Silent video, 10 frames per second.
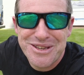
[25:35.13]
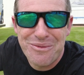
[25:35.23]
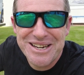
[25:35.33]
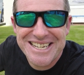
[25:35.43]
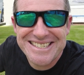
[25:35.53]
So
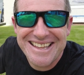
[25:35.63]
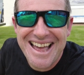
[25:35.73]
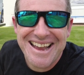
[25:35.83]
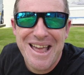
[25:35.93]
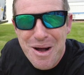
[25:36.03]
wish us
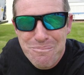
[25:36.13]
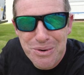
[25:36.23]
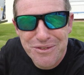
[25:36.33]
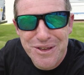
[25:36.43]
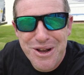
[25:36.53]
luck.
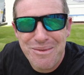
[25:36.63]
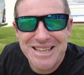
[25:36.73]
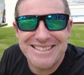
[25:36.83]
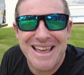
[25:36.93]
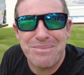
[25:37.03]
Put a few
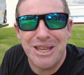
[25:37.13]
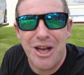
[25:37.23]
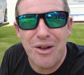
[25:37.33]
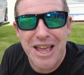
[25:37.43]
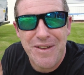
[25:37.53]
comments down
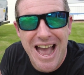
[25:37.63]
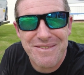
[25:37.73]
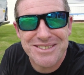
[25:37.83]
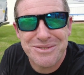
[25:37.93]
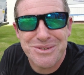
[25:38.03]
below. If you
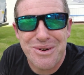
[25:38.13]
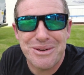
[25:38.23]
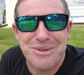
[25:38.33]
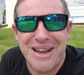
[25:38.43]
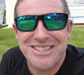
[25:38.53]
haven't
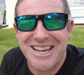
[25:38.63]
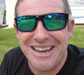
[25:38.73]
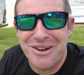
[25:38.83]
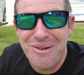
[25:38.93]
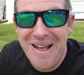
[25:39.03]
subscribed to our
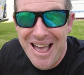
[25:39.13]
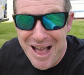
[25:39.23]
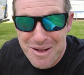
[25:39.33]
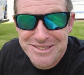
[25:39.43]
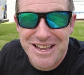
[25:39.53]
channel,
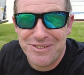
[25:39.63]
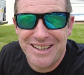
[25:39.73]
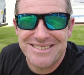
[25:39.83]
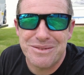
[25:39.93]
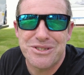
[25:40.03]

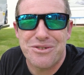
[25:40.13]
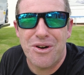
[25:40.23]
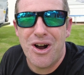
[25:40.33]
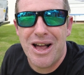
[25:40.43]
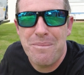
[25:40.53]
definitely
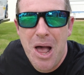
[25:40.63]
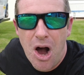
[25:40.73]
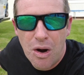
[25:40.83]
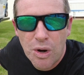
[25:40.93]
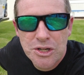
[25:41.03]
subscribe.
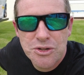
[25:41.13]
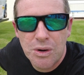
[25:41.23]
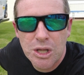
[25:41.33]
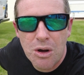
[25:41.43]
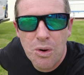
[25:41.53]
I want to do
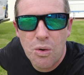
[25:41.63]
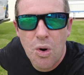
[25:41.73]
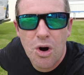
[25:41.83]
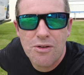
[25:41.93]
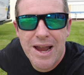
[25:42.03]
a lot more
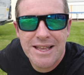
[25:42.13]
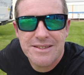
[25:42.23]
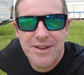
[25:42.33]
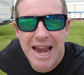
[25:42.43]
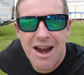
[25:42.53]
walkarounds
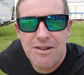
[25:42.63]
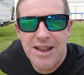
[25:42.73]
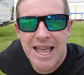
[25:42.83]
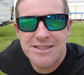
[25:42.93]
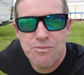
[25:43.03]
of
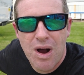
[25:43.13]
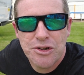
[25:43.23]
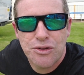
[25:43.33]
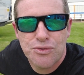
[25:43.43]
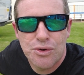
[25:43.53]
caravans and run
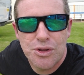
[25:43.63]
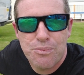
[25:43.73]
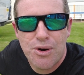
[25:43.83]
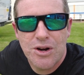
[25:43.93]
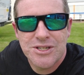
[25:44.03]
you through the
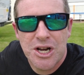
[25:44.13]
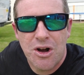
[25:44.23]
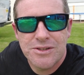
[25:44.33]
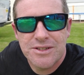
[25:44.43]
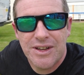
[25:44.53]
pros and
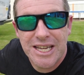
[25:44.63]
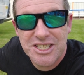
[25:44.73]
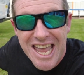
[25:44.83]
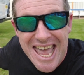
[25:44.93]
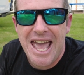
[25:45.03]
cons of
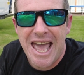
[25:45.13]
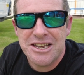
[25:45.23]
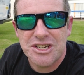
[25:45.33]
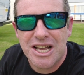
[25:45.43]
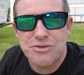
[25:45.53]
each,
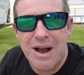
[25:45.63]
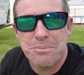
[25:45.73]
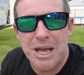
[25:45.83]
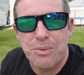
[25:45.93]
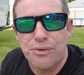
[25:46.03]
and just run
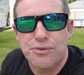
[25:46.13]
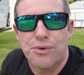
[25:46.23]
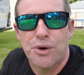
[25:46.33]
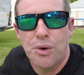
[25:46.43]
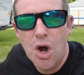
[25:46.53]
people
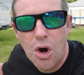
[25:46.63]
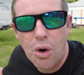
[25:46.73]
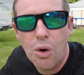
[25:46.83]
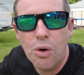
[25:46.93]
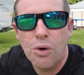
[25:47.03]
through
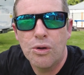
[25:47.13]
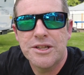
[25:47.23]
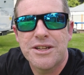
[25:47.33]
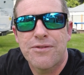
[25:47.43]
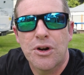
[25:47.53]
all the
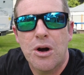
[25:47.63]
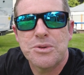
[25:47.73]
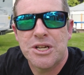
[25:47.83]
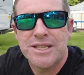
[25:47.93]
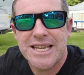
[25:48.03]
different
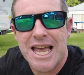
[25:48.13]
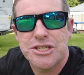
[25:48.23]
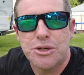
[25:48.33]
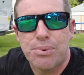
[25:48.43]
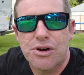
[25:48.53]
options
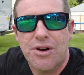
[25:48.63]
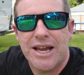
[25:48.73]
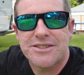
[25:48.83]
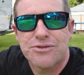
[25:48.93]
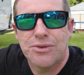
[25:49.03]
as you
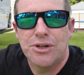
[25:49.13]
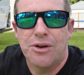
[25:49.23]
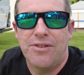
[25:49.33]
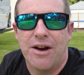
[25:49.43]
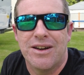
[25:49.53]
progress through
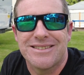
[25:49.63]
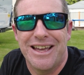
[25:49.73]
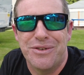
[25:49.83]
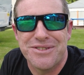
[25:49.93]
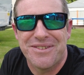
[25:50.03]
your various
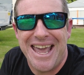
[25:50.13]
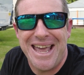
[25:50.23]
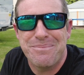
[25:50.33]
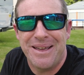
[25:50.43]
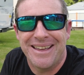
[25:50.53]
levels of
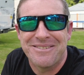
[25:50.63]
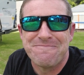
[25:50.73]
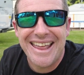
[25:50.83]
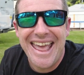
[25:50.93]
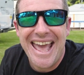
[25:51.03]
camping.
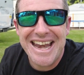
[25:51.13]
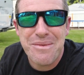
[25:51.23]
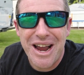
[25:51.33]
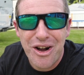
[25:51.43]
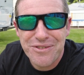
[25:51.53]

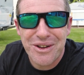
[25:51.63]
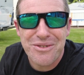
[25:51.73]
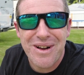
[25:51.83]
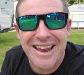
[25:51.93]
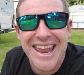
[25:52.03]
Anyway, I've got to
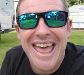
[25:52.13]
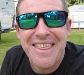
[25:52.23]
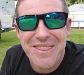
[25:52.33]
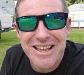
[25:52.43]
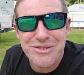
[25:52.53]
run.
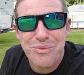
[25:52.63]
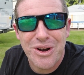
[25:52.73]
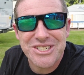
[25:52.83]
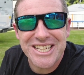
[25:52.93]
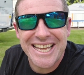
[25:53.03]
Thanks for
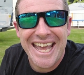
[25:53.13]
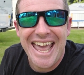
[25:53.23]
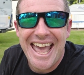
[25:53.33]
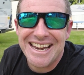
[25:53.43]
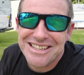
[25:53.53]
watching,
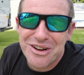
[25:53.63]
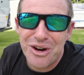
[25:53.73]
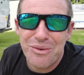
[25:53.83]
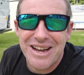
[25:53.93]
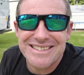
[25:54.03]
and as
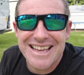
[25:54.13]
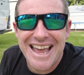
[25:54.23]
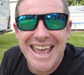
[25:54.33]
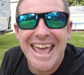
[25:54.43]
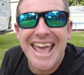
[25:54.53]
I always
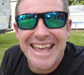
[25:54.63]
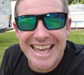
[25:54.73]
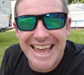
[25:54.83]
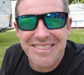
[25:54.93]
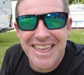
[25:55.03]
say,
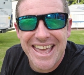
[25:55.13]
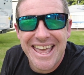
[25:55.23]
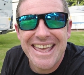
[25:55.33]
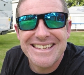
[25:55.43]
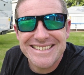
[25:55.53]
get out
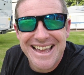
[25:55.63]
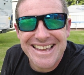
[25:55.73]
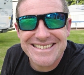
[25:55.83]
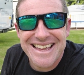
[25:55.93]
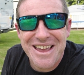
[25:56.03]
there,
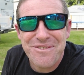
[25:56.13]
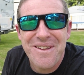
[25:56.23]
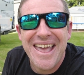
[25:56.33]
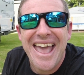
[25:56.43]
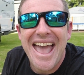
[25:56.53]
stay safe,
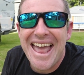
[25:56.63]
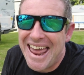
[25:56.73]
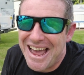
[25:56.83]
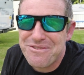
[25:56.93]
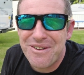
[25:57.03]
and
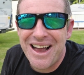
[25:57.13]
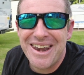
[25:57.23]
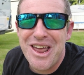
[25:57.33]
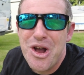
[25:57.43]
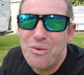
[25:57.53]
have
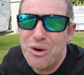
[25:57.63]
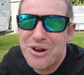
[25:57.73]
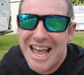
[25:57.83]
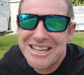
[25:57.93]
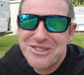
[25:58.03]
fun. We'll
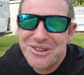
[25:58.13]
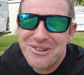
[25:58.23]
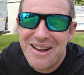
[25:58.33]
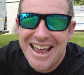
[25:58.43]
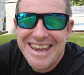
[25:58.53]
catch
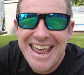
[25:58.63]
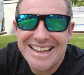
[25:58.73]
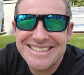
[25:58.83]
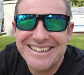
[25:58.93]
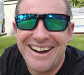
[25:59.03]
you
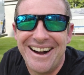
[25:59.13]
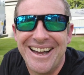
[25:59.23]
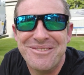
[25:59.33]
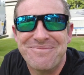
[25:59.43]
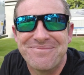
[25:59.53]
next
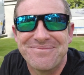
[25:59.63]
time.